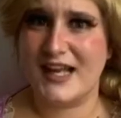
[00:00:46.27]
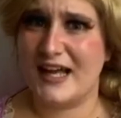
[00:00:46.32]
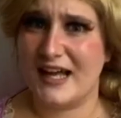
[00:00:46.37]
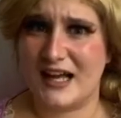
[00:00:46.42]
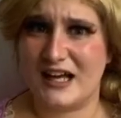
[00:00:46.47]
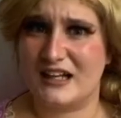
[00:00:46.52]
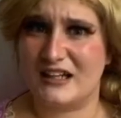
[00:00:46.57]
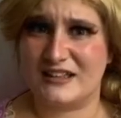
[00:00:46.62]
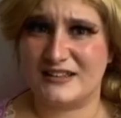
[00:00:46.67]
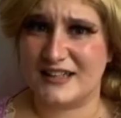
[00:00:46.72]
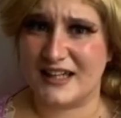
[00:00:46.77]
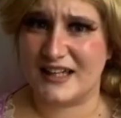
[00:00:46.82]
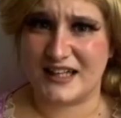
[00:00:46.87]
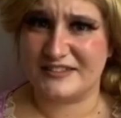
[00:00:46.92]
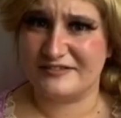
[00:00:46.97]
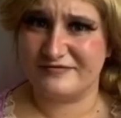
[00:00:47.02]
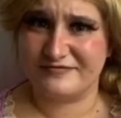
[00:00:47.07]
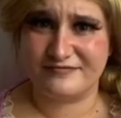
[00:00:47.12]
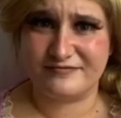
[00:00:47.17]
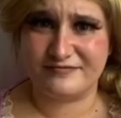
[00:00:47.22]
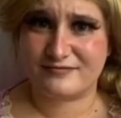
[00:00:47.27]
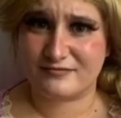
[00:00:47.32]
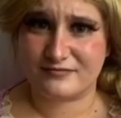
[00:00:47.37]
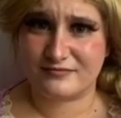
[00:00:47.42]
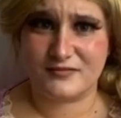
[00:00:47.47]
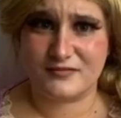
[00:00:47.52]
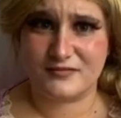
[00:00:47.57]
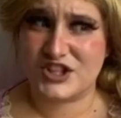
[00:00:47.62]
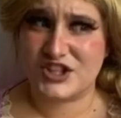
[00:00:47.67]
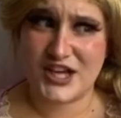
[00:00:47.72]
oh no,
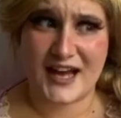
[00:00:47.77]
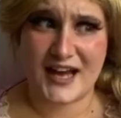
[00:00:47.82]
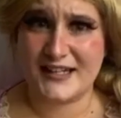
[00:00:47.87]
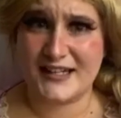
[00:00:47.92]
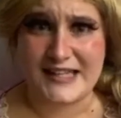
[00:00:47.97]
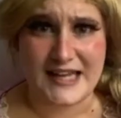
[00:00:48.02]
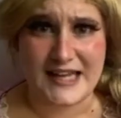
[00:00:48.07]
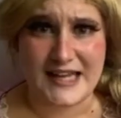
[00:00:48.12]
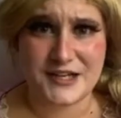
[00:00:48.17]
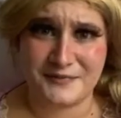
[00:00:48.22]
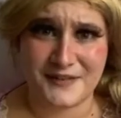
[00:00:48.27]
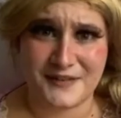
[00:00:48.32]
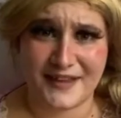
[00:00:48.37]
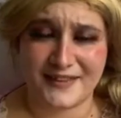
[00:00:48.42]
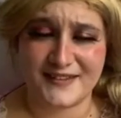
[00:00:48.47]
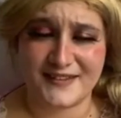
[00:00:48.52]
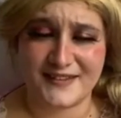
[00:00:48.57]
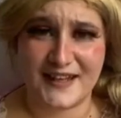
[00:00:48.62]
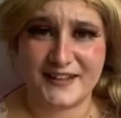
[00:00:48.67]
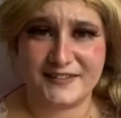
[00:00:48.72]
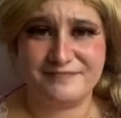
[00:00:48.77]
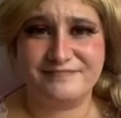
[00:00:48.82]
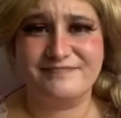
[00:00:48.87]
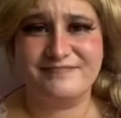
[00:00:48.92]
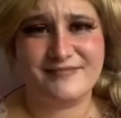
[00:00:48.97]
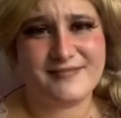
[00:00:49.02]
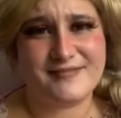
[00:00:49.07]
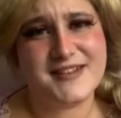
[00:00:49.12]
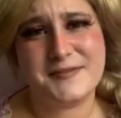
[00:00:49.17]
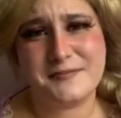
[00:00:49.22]
she had a tantrum the other day.
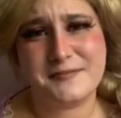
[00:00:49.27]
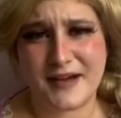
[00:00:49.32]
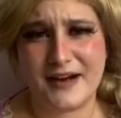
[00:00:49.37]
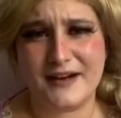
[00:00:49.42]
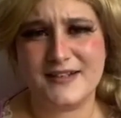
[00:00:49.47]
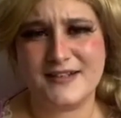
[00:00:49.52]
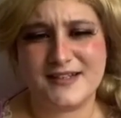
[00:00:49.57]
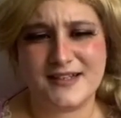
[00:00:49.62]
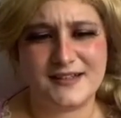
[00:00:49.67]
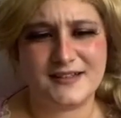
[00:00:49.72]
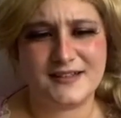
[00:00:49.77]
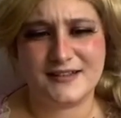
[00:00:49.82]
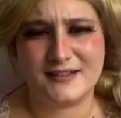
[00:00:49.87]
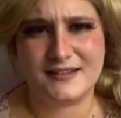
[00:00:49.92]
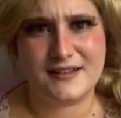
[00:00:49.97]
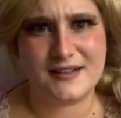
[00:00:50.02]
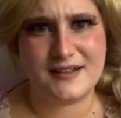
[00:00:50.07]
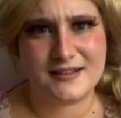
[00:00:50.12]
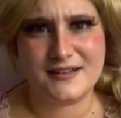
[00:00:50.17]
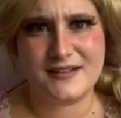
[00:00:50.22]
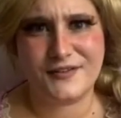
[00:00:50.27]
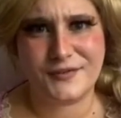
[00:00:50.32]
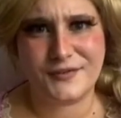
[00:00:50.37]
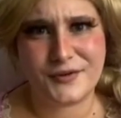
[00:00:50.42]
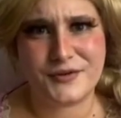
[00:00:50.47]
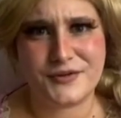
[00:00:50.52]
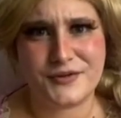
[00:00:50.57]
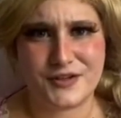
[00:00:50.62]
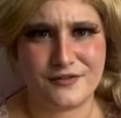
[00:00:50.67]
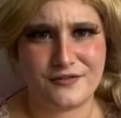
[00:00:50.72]
It's embarrassing and
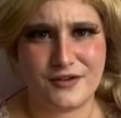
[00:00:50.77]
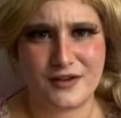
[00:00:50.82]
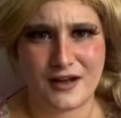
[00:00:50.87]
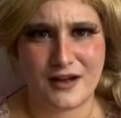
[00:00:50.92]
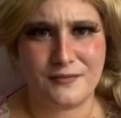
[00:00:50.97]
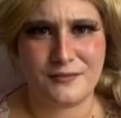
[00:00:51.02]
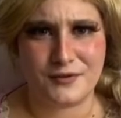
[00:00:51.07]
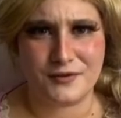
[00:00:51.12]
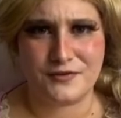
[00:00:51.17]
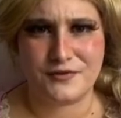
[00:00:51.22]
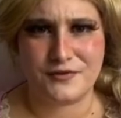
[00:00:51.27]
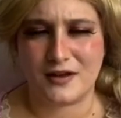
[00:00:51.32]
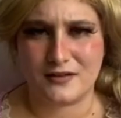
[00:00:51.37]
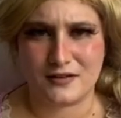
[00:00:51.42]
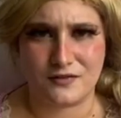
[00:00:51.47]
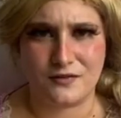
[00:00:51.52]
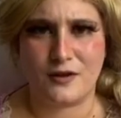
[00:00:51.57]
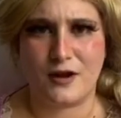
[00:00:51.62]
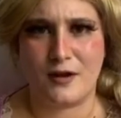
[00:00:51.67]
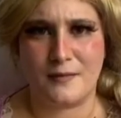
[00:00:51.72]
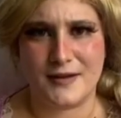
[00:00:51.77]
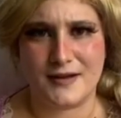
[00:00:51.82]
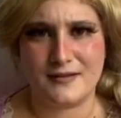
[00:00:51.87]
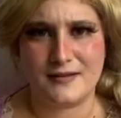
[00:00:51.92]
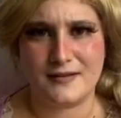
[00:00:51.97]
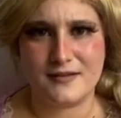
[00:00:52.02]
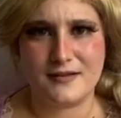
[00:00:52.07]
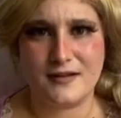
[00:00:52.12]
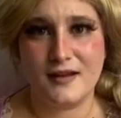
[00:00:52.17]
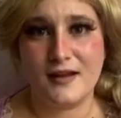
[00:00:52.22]
difficult to overcome those kinds of
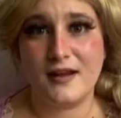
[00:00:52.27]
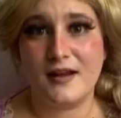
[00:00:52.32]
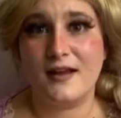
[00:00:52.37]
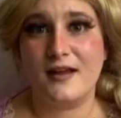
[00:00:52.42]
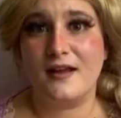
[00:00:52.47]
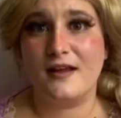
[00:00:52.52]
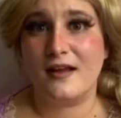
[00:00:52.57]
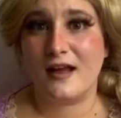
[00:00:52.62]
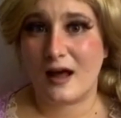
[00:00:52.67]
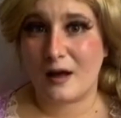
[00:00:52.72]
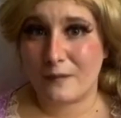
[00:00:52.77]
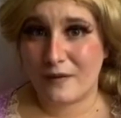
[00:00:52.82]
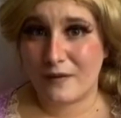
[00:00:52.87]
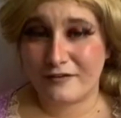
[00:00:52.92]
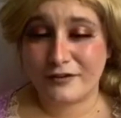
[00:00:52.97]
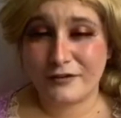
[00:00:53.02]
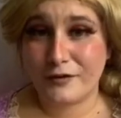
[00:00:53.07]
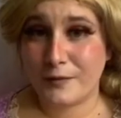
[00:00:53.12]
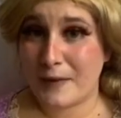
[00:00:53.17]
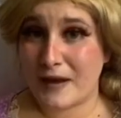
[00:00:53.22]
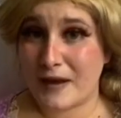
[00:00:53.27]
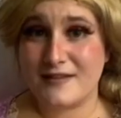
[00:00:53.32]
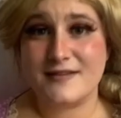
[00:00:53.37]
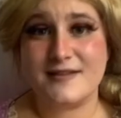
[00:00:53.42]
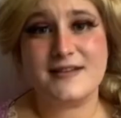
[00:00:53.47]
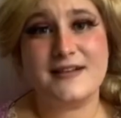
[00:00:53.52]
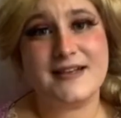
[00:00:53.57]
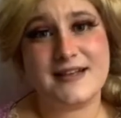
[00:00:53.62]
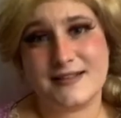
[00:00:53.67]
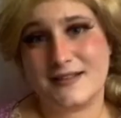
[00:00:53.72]
comments. However,
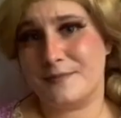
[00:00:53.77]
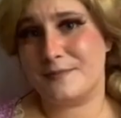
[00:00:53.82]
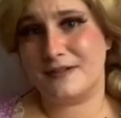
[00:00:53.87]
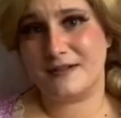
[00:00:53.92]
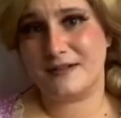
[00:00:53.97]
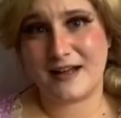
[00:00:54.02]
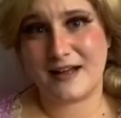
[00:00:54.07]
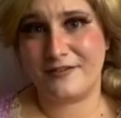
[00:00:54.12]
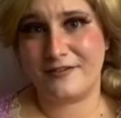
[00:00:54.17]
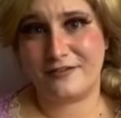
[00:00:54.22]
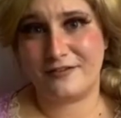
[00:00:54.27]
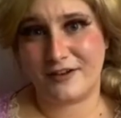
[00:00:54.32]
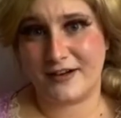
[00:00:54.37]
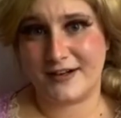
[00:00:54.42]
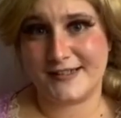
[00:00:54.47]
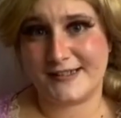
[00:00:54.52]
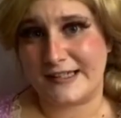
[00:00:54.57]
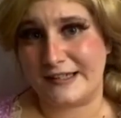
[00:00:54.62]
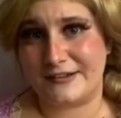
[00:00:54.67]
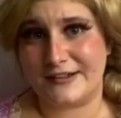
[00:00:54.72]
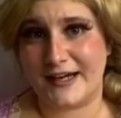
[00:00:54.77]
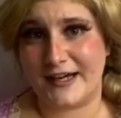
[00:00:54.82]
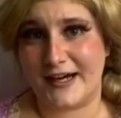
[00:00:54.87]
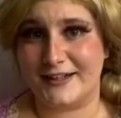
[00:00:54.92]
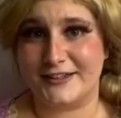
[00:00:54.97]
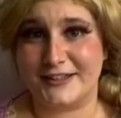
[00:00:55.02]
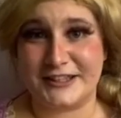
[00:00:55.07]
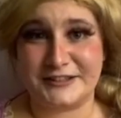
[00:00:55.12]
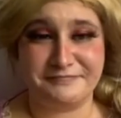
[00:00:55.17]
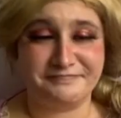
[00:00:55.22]
Rapunzel is a beloved fairy tale
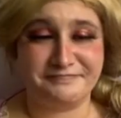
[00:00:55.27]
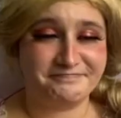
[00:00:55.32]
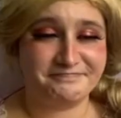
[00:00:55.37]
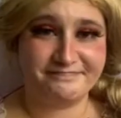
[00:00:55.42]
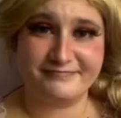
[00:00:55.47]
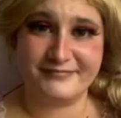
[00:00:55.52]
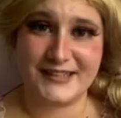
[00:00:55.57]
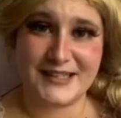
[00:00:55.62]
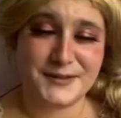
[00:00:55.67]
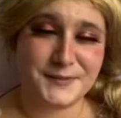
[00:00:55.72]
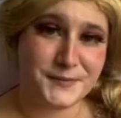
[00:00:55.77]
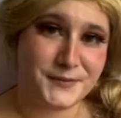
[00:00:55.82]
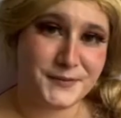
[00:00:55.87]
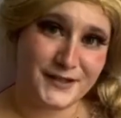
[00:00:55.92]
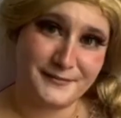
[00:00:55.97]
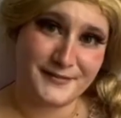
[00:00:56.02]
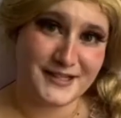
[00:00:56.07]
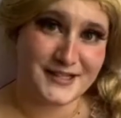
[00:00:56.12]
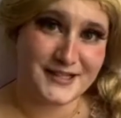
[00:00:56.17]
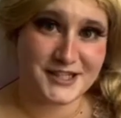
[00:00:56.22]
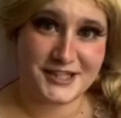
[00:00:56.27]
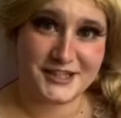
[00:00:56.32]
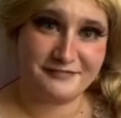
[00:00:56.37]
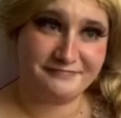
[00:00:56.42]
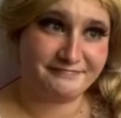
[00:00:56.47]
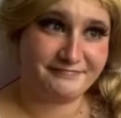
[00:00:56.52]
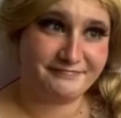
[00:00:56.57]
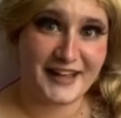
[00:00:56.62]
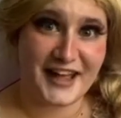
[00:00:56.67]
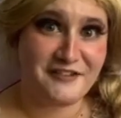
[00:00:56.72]
character in pretty much
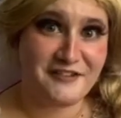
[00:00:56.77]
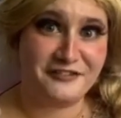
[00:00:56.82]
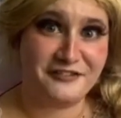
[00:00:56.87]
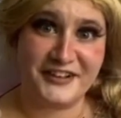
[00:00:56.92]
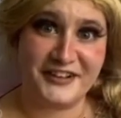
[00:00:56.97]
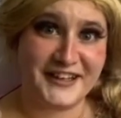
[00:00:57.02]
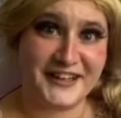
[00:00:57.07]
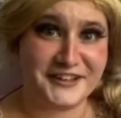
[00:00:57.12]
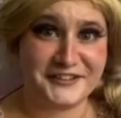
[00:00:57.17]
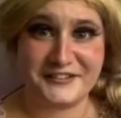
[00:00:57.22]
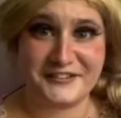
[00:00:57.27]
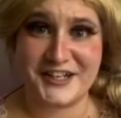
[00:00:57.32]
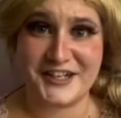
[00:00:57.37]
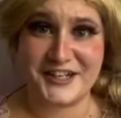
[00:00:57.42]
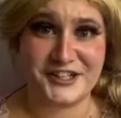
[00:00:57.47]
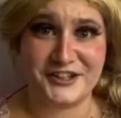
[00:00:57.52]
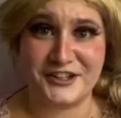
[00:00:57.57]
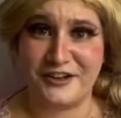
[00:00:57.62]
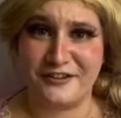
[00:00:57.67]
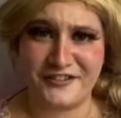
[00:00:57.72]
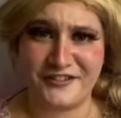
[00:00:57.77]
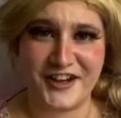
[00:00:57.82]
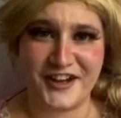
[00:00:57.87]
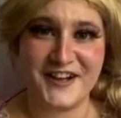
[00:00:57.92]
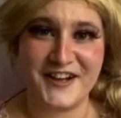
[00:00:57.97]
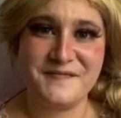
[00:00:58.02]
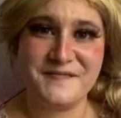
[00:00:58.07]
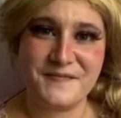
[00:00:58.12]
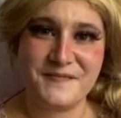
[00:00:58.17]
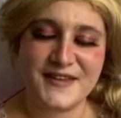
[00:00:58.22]
every iteration of her.
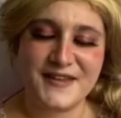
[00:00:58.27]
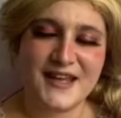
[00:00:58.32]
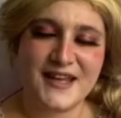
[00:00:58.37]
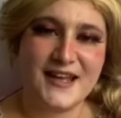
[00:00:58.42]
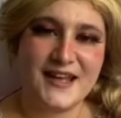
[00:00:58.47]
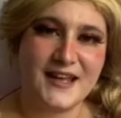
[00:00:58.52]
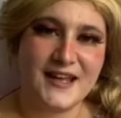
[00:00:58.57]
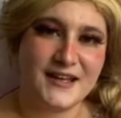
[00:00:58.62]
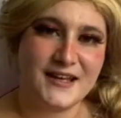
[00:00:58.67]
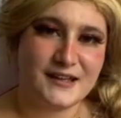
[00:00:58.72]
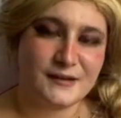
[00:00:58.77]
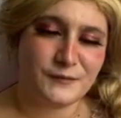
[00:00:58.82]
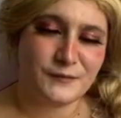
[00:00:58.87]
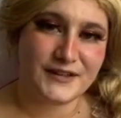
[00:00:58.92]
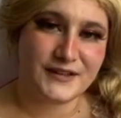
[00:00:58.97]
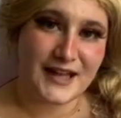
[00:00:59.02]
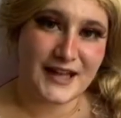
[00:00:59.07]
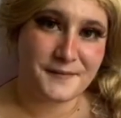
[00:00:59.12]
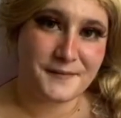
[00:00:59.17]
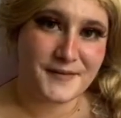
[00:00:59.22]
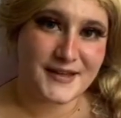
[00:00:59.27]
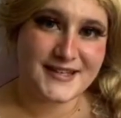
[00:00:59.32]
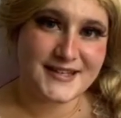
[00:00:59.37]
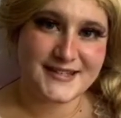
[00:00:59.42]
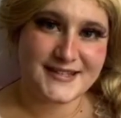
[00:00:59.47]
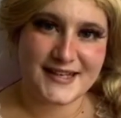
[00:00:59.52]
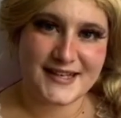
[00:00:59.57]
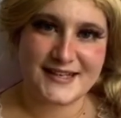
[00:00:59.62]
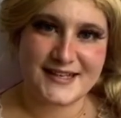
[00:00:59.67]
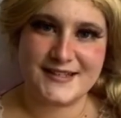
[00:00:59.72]
What that means
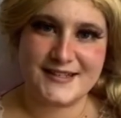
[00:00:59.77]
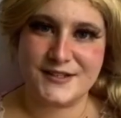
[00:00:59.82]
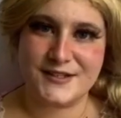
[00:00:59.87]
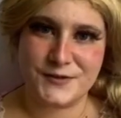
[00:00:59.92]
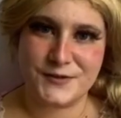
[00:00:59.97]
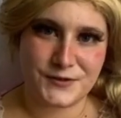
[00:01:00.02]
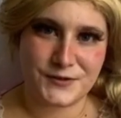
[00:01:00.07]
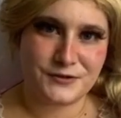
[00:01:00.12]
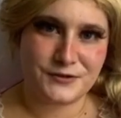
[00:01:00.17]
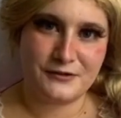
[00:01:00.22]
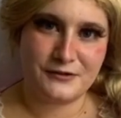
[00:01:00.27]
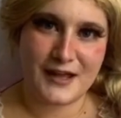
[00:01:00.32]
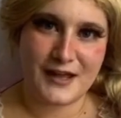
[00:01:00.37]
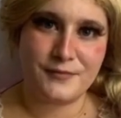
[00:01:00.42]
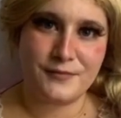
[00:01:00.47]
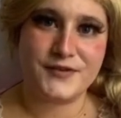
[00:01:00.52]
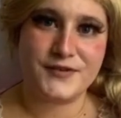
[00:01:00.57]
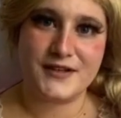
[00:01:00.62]
is your children are able to